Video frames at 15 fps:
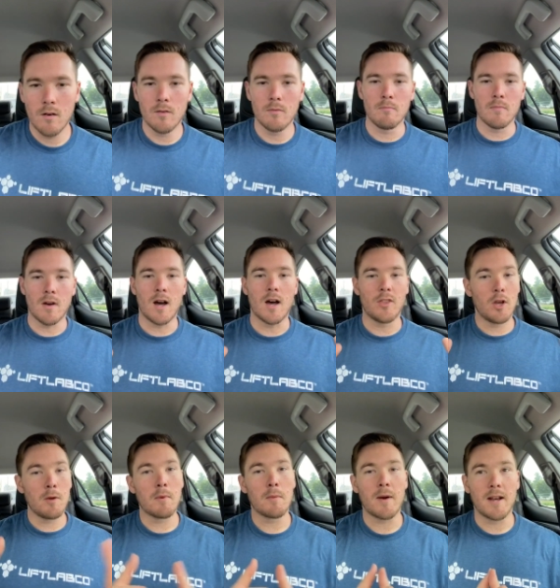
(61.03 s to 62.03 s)
the
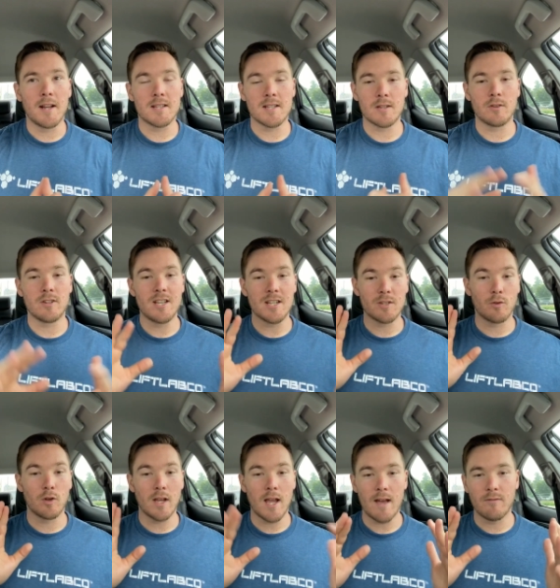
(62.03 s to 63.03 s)
human body doesn't
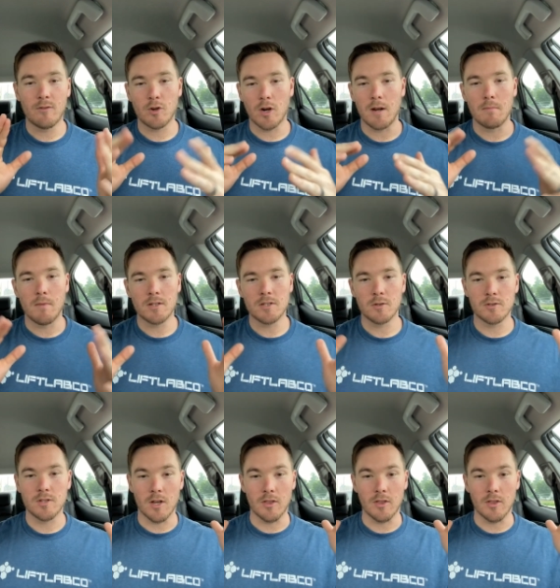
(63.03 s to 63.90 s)
really have great muscles on